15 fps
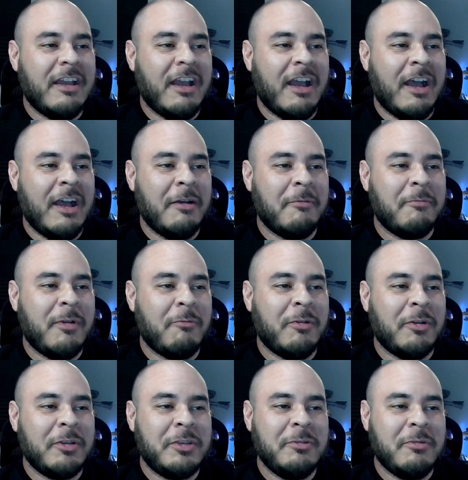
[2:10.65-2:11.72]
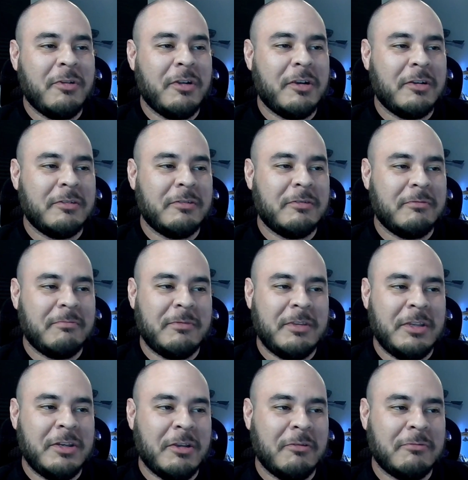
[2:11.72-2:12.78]
Well, you are,
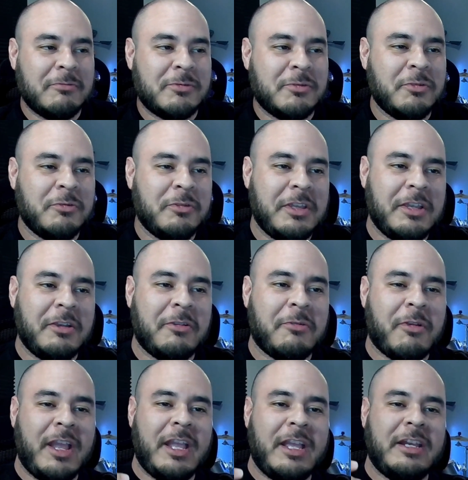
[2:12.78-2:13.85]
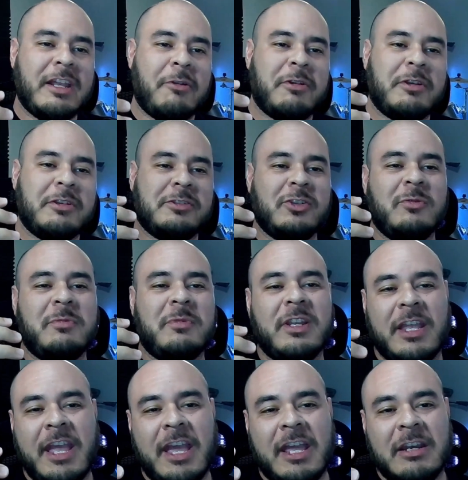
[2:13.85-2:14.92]
truly ingrained, I would assume, in the
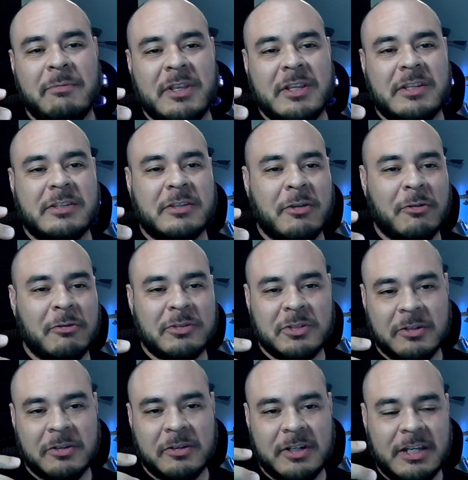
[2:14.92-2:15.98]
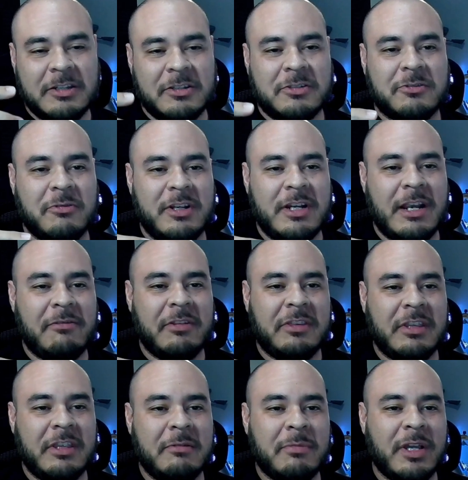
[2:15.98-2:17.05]
cannabis culture and industry and
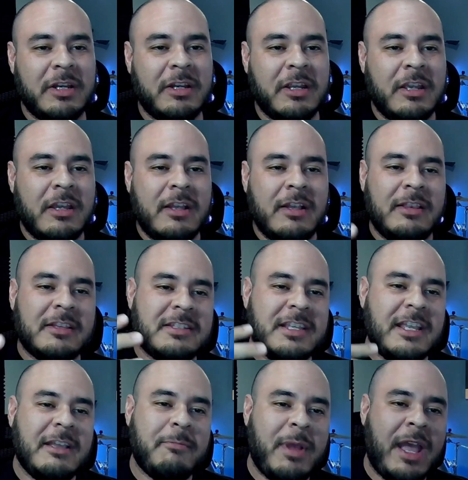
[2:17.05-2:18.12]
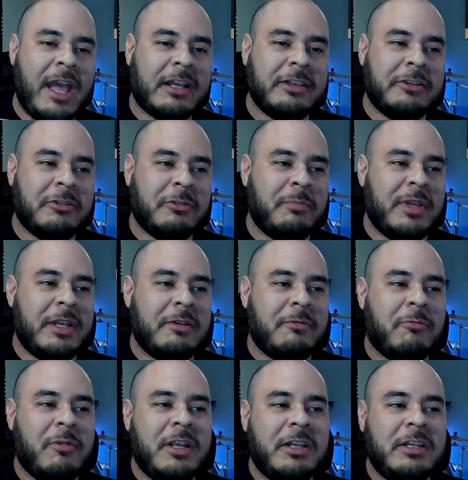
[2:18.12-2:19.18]
everything. But let's take it back a little bit.
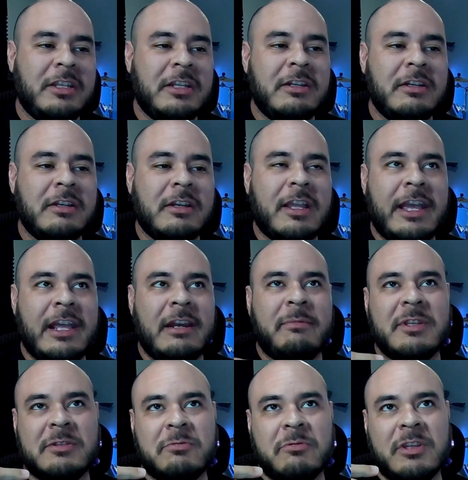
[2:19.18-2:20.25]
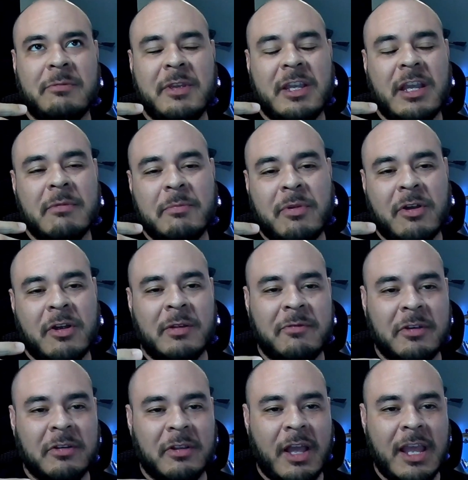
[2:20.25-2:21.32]
When did cannabis really become a part of
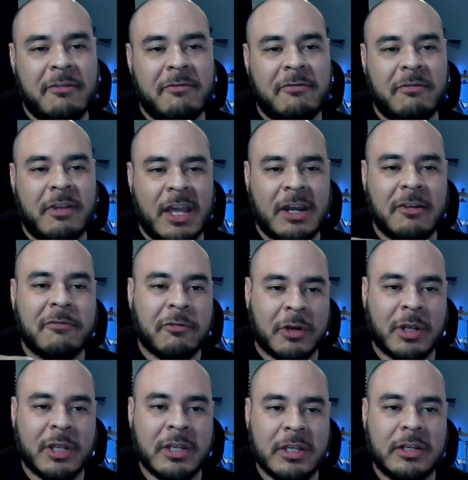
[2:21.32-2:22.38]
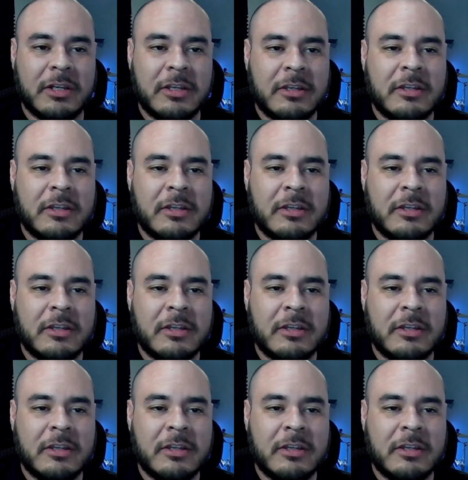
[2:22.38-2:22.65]
your life, kind of for good?